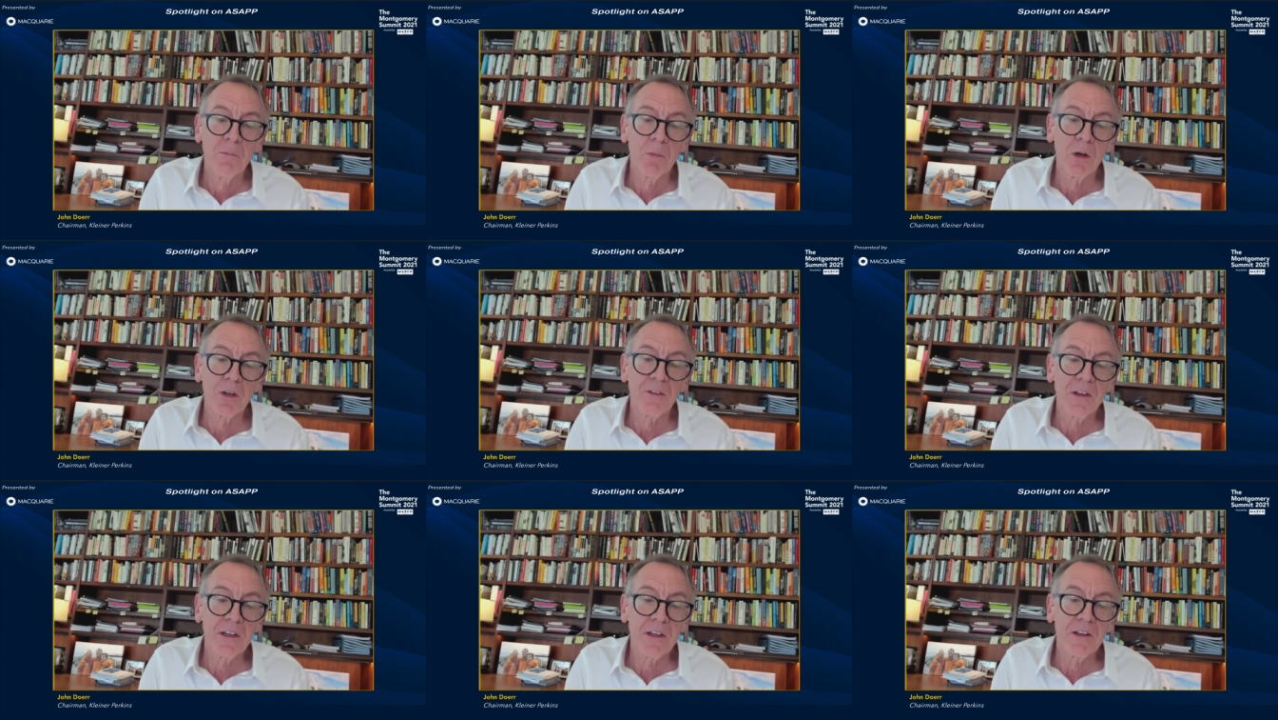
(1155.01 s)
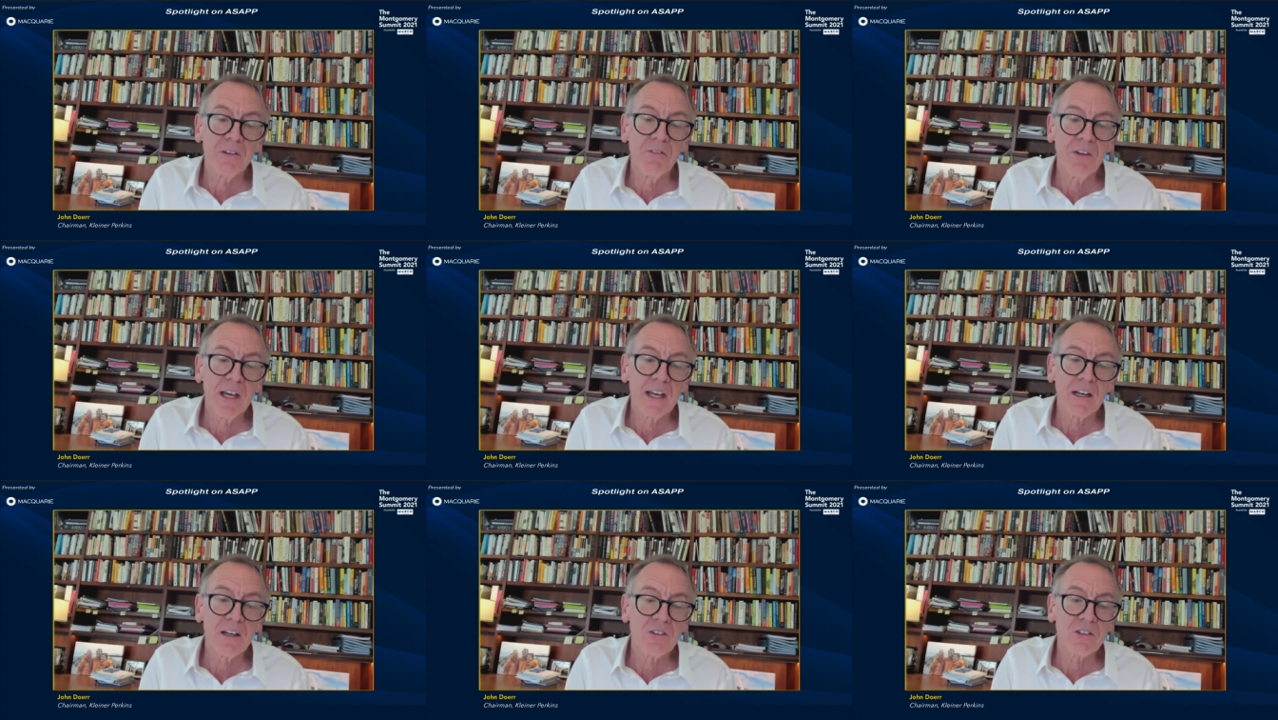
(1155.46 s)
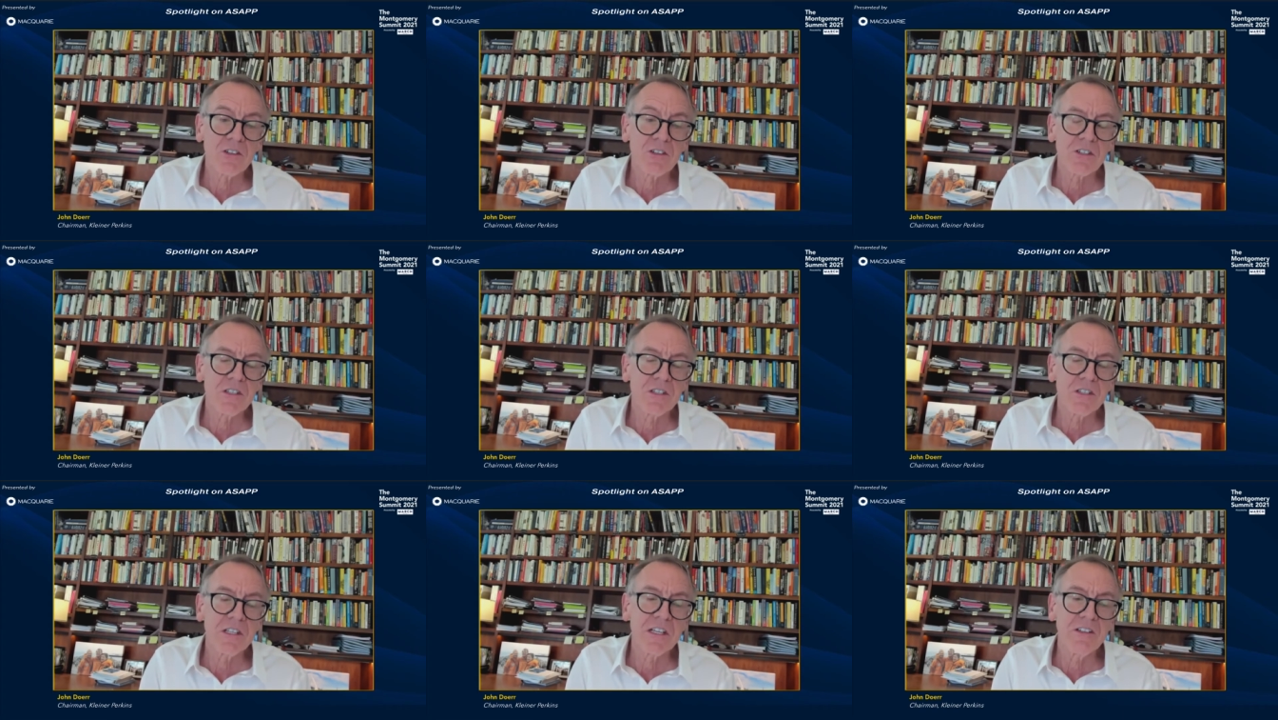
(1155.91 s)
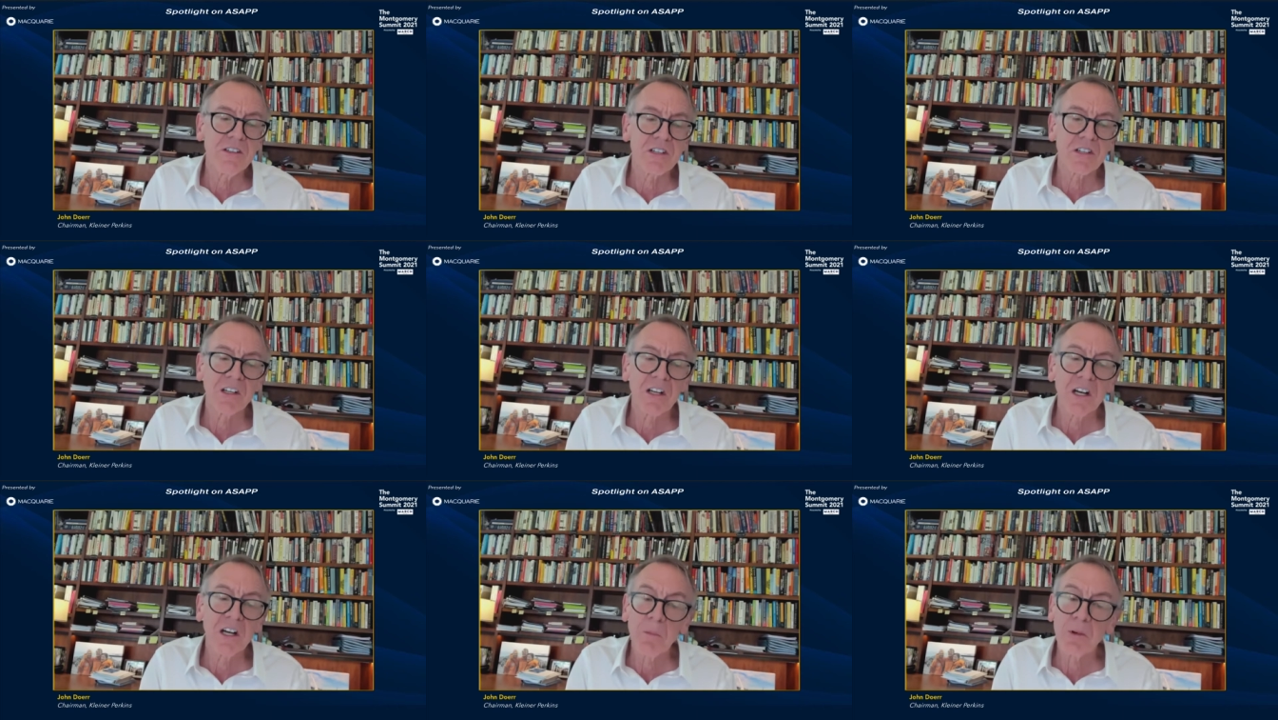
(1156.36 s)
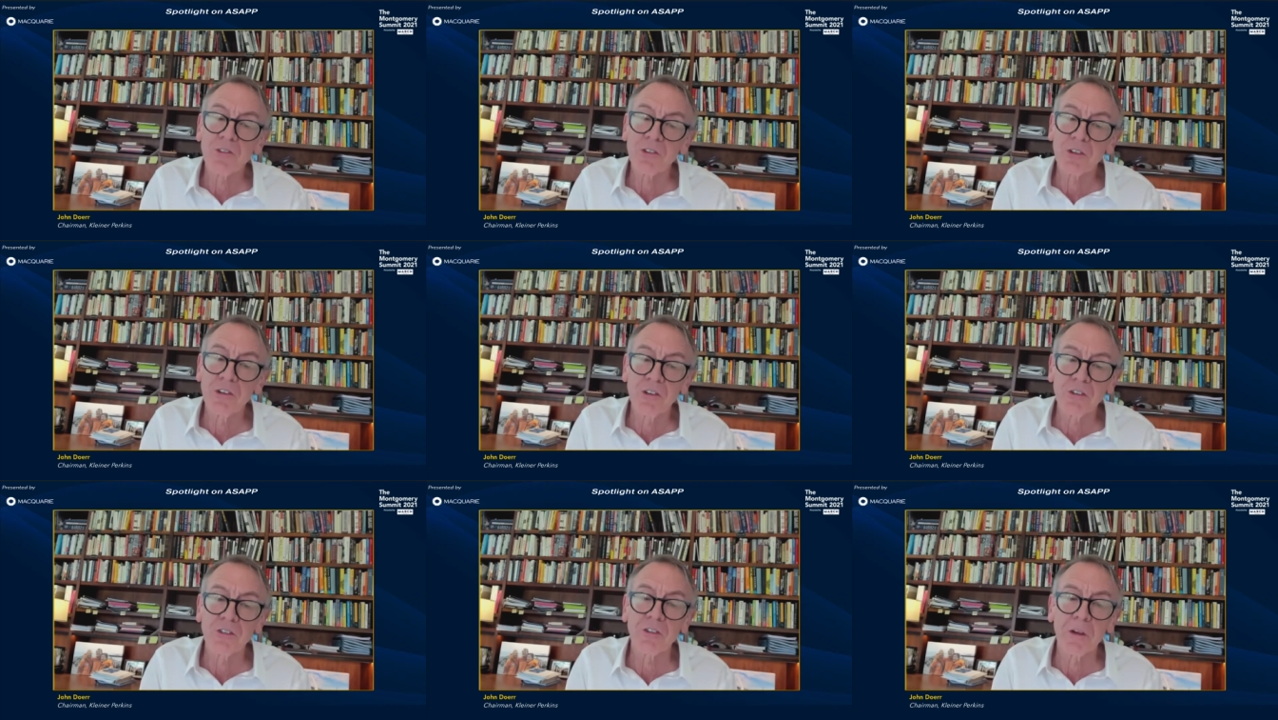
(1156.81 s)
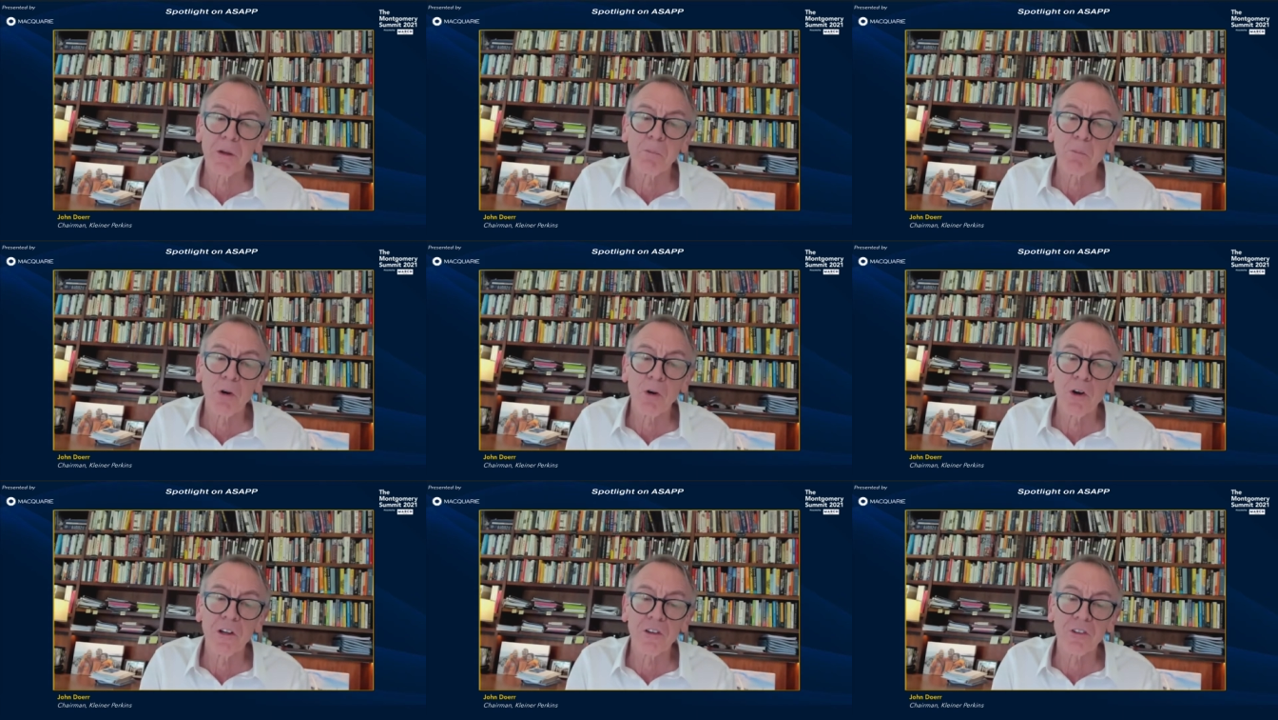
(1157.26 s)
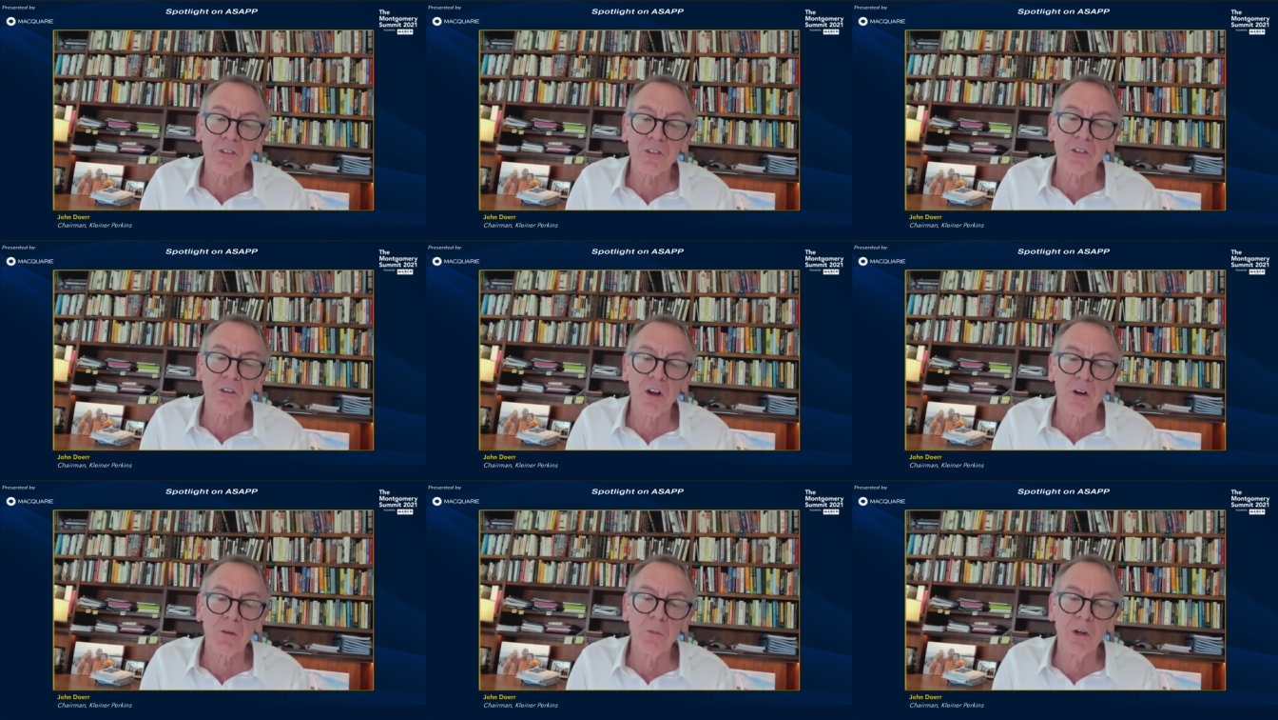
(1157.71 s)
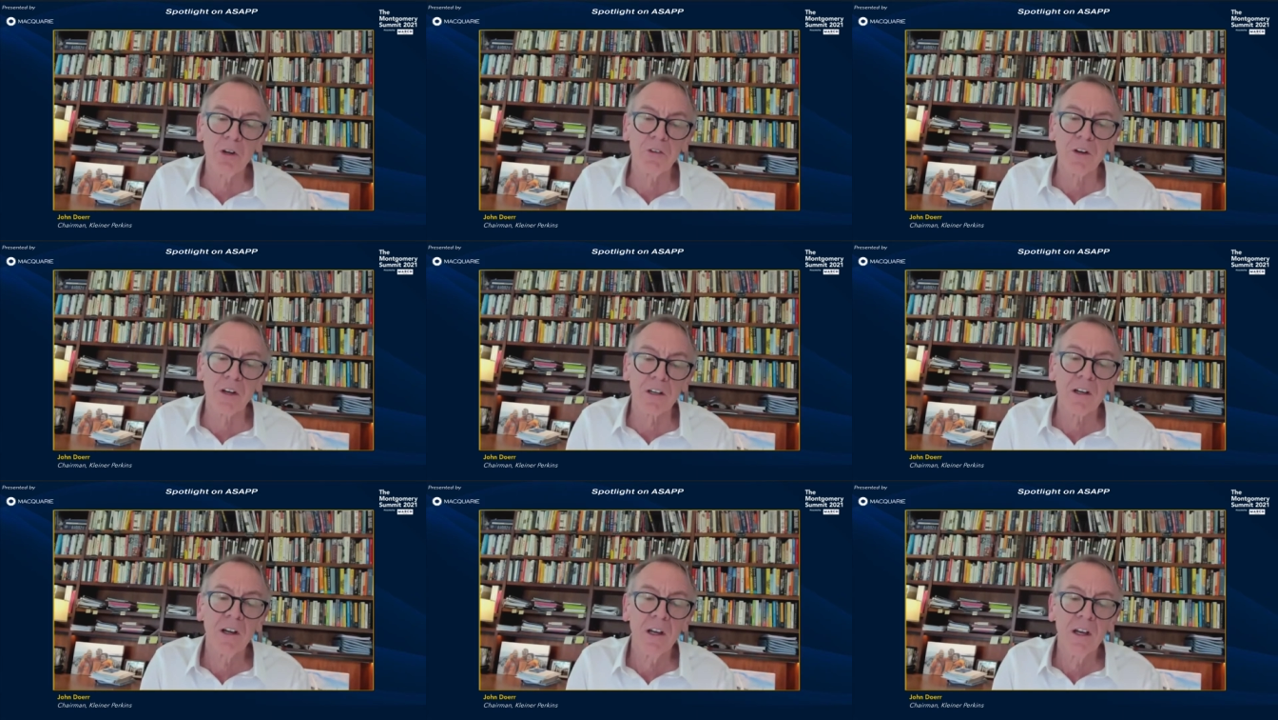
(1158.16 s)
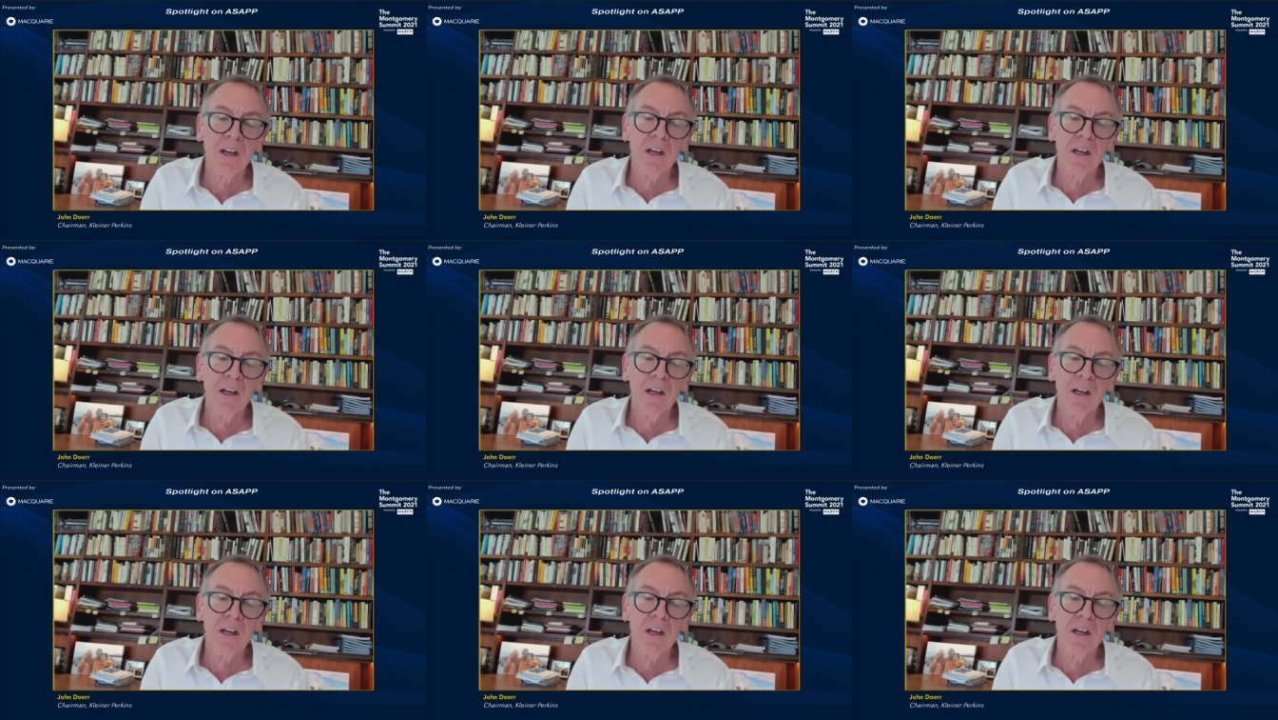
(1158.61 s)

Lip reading: But the advantage is these incumbents are usually pretty slow moving.